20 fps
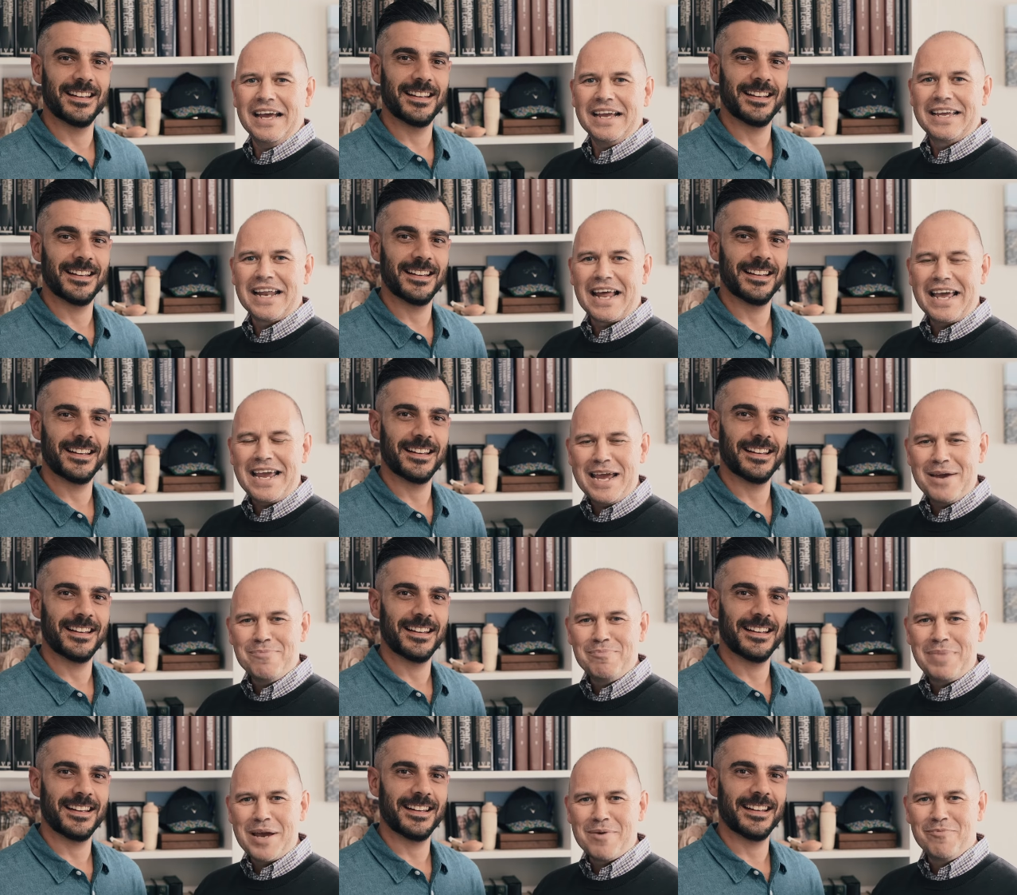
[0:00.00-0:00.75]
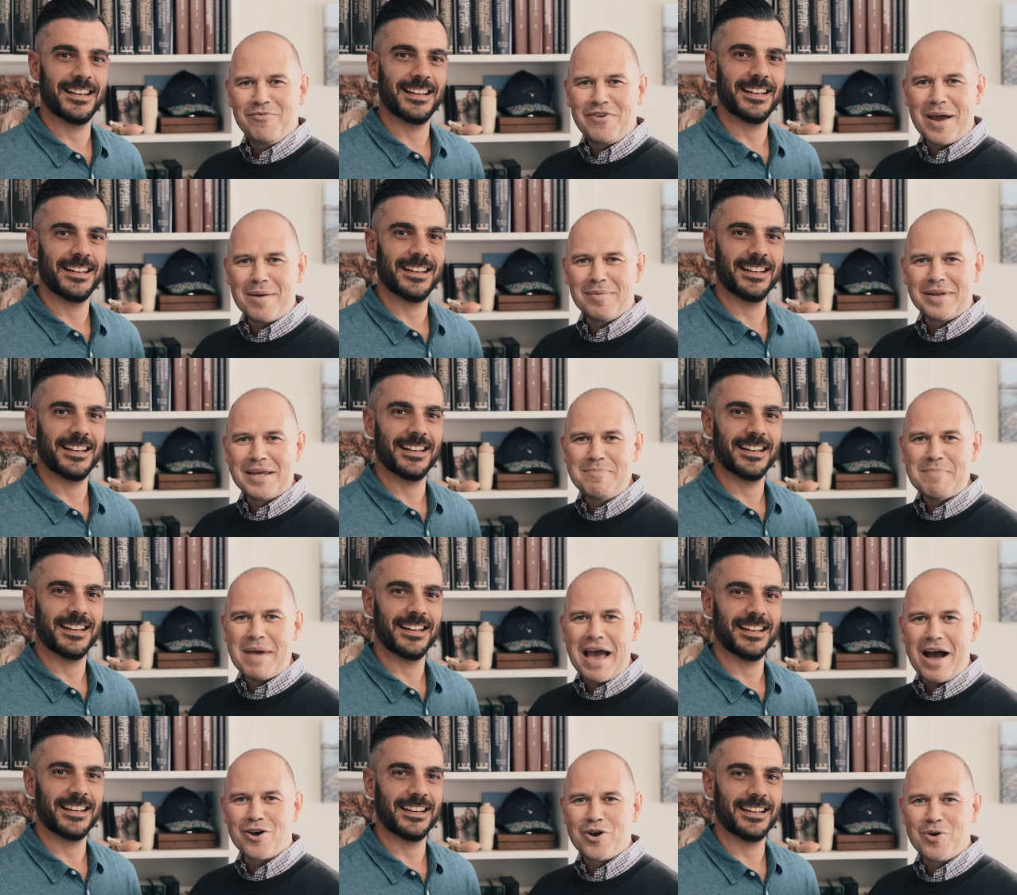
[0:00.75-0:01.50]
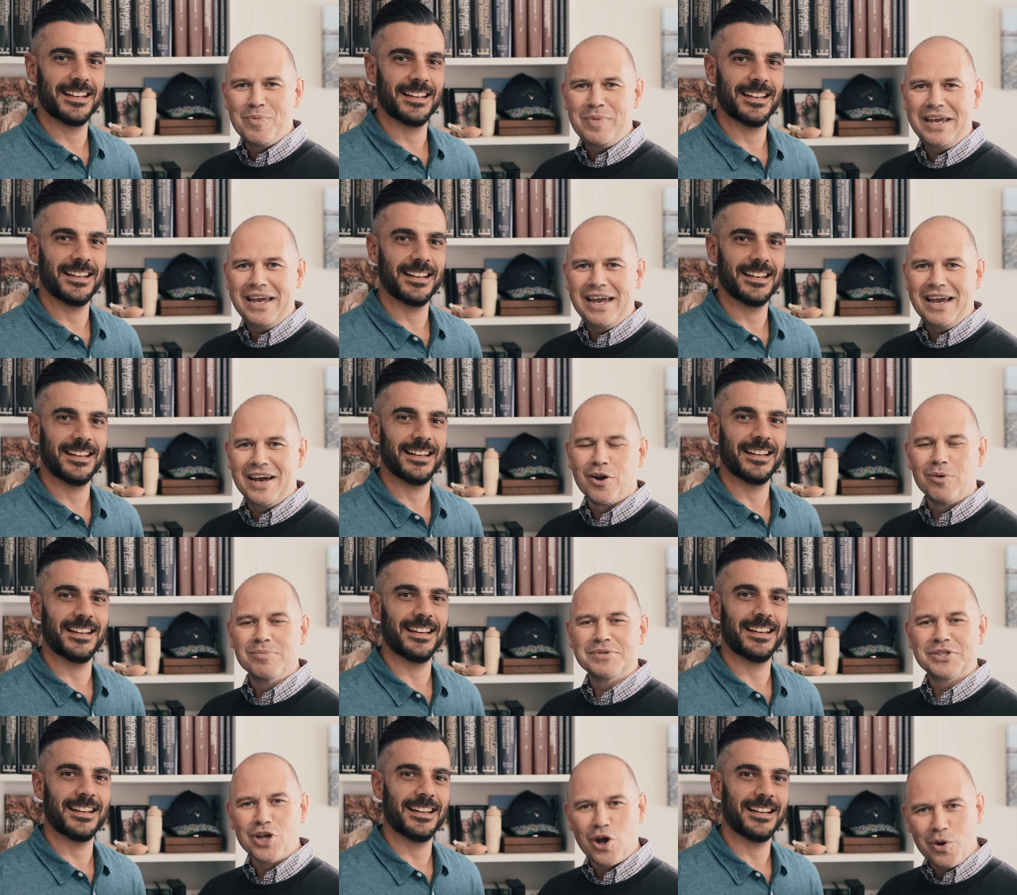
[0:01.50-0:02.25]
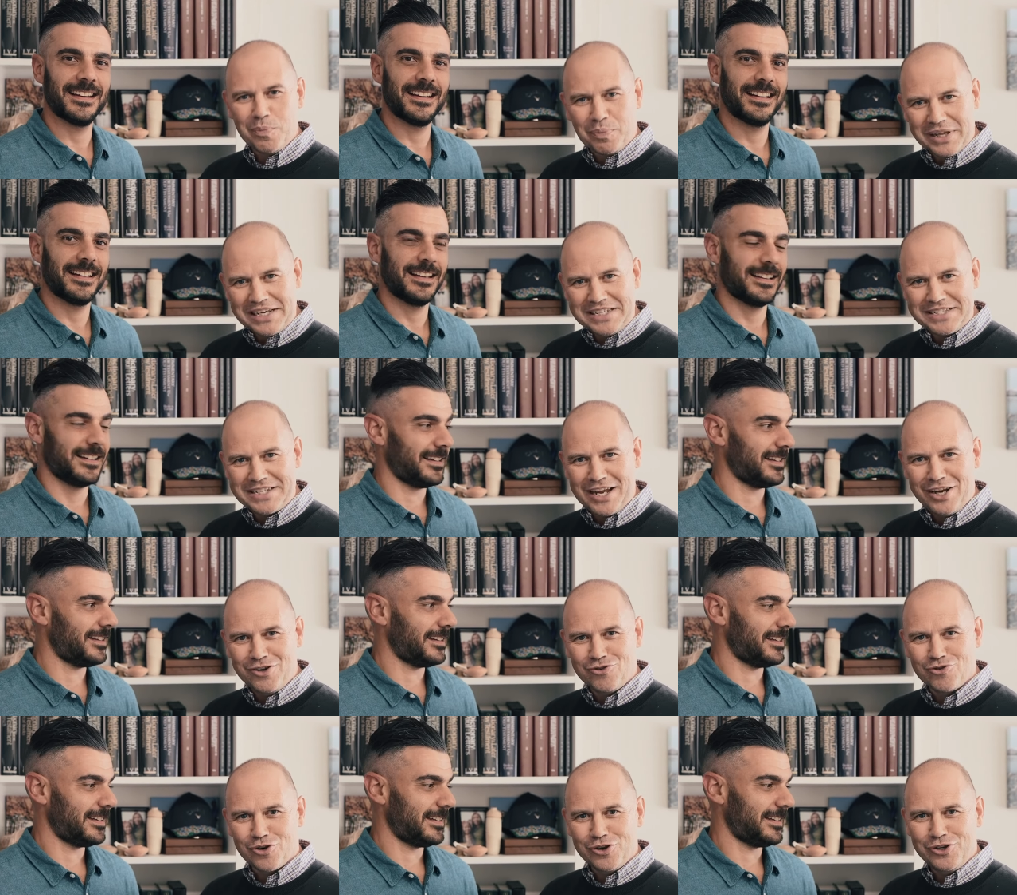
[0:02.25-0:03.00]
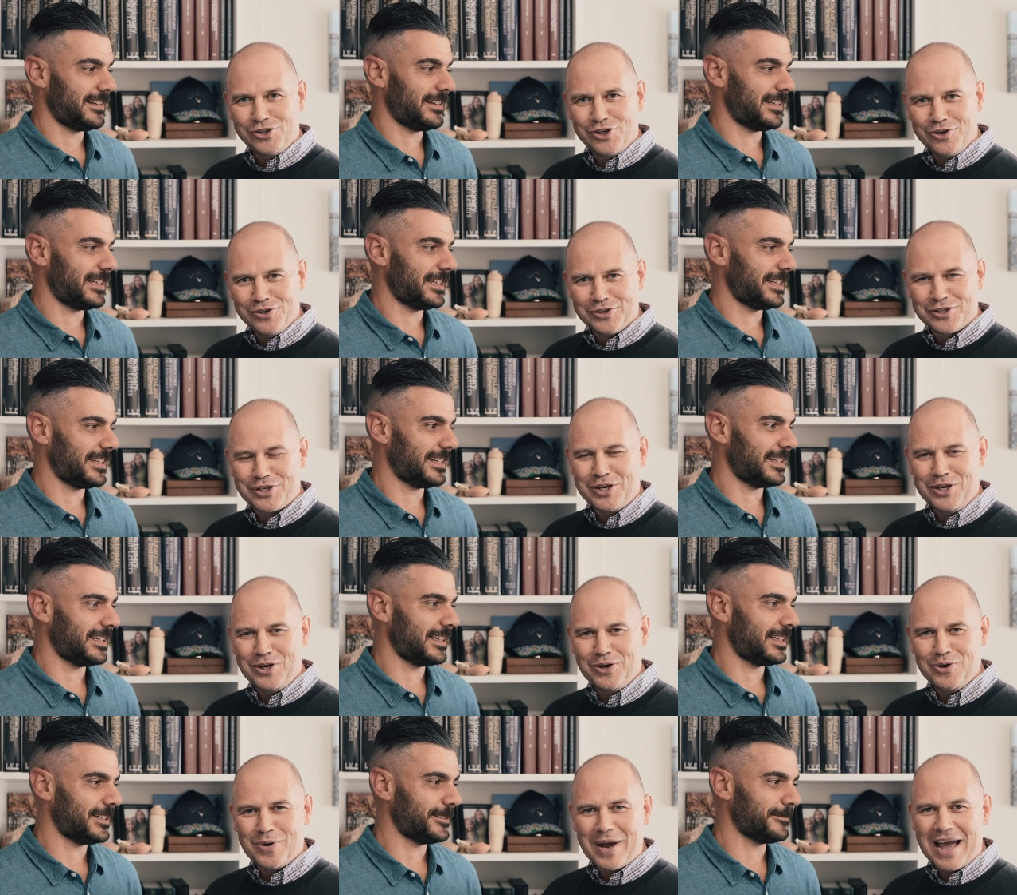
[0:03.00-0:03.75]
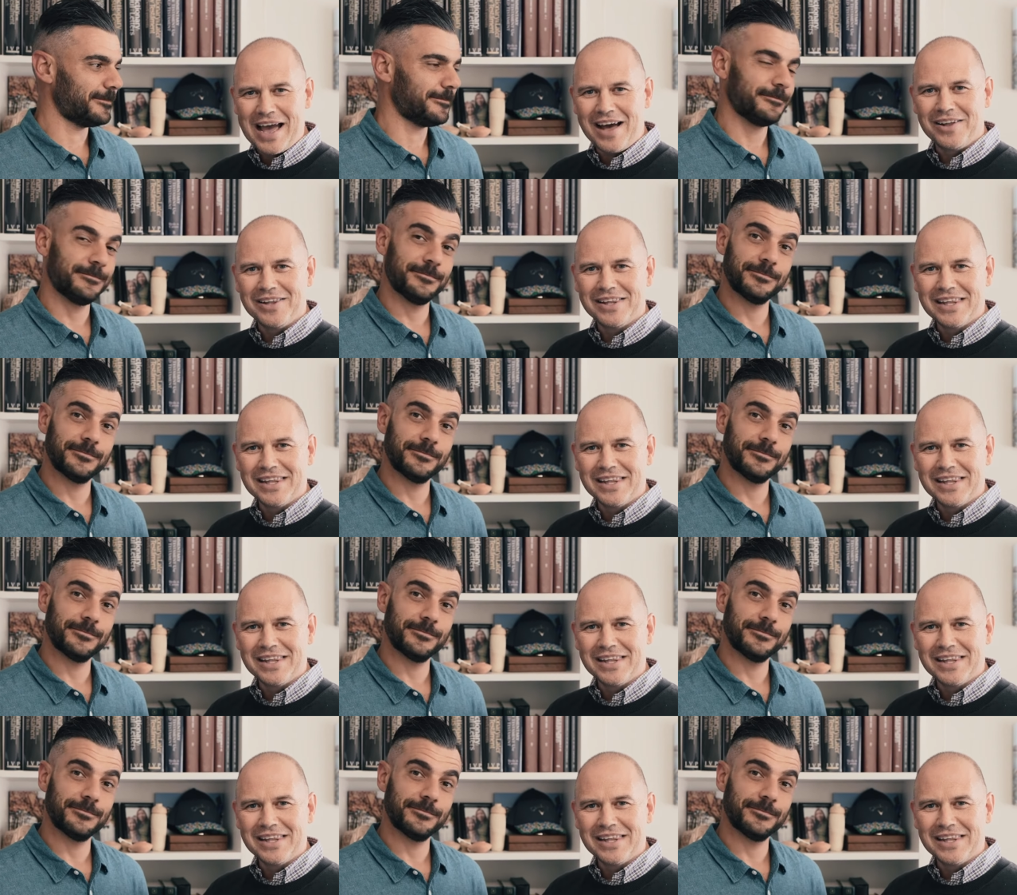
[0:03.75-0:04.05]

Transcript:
Speaker 1: G'day MBM family, Malcolm here, and I'm so pleased to introduce to you our